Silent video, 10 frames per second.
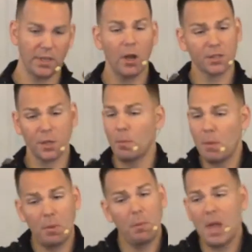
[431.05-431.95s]
Also,
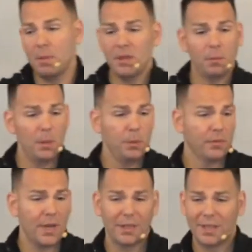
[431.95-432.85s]
but maybe you've
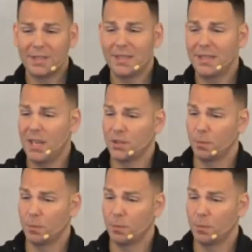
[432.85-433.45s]
got like a teenager.